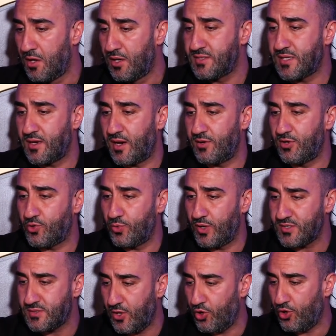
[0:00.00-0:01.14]
He said, I
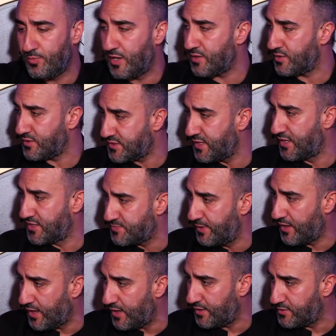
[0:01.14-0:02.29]
request that Umar stays
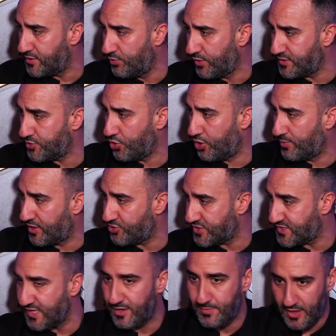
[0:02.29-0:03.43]
behind. He wanted Umar to
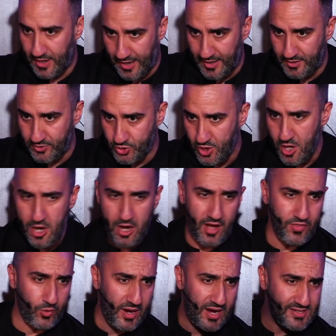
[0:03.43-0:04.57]
stay behind.
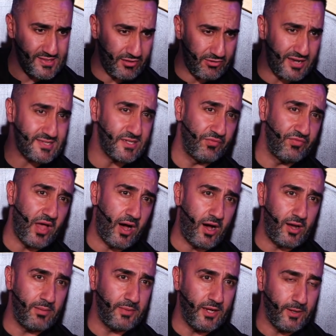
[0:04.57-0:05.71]
Otherwise, the rest of the
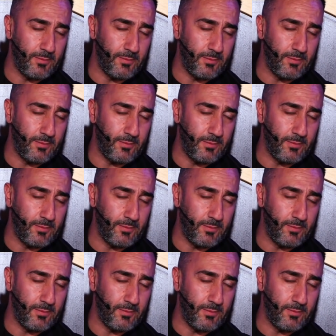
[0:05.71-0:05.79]
army